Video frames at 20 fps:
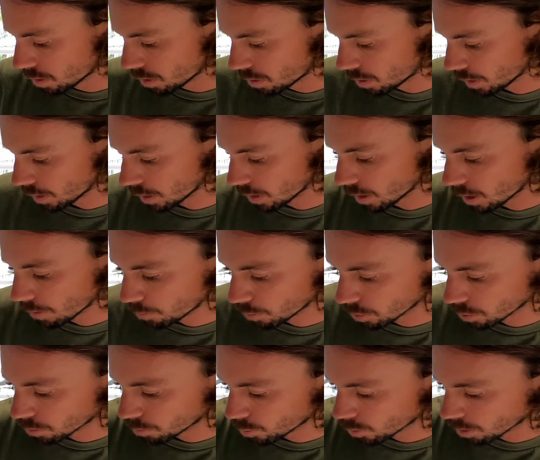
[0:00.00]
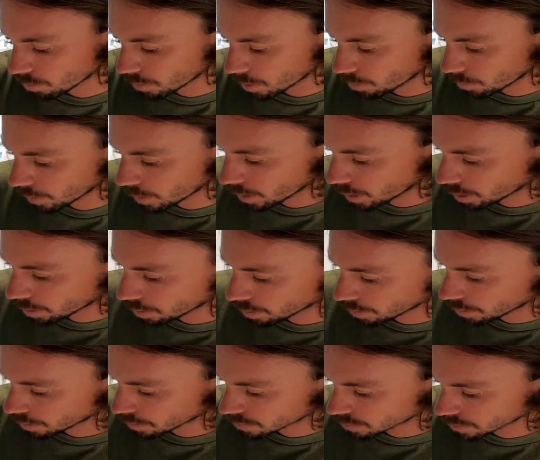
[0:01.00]
thicken it up a little more, but we got a
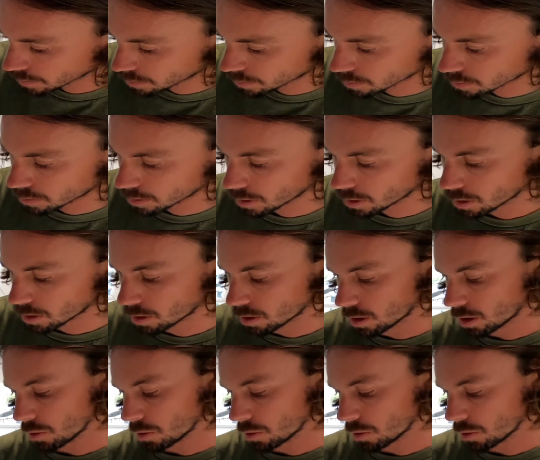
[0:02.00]
good consistency.